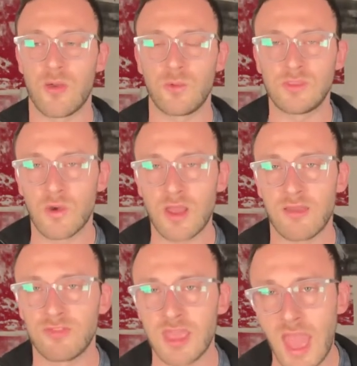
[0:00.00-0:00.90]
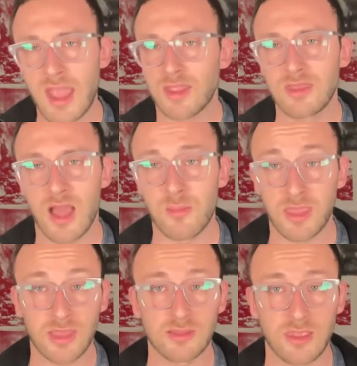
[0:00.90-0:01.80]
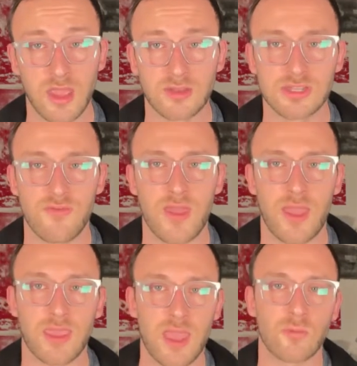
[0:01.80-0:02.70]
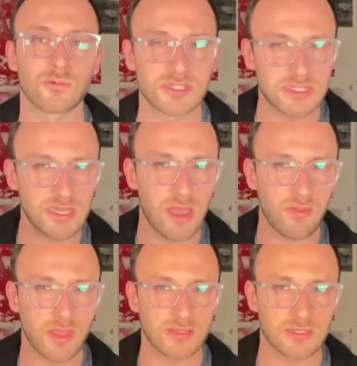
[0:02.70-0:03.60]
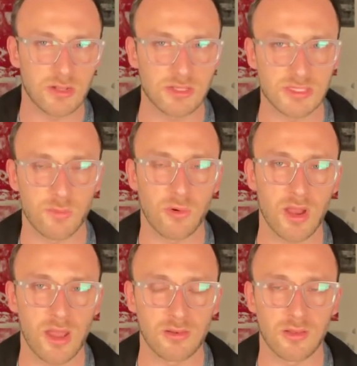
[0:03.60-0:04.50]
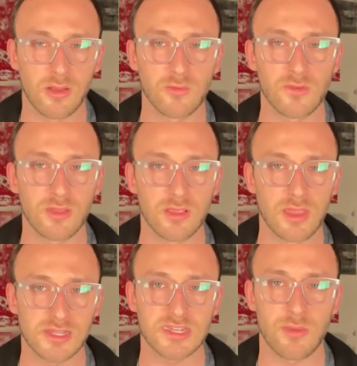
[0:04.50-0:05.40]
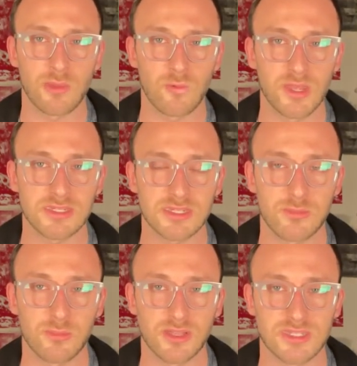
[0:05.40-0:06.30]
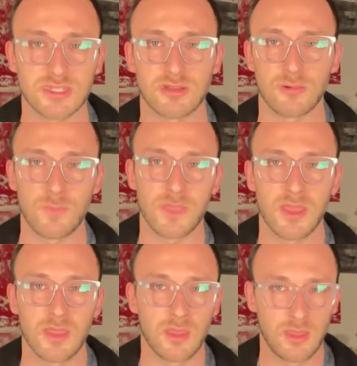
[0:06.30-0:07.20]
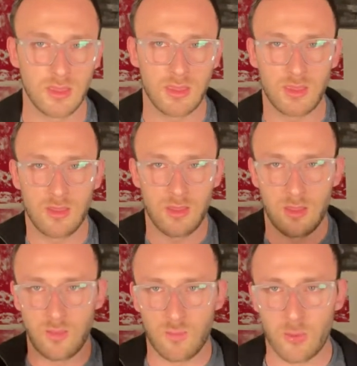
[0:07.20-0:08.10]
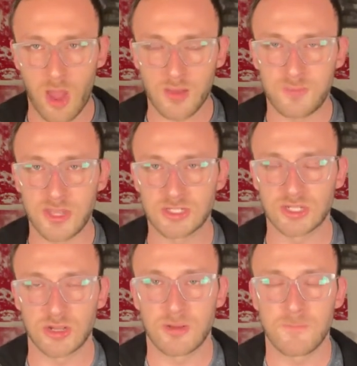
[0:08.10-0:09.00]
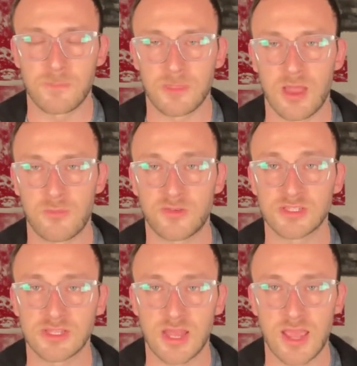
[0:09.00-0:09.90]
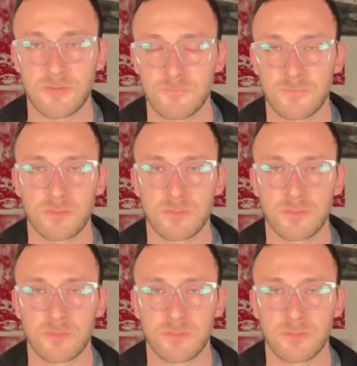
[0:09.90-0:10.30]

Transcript: we don't have the economic indicators of that yet. We'll see how that starts to pour out over the next coming weeks and months, though. Broad picture for today.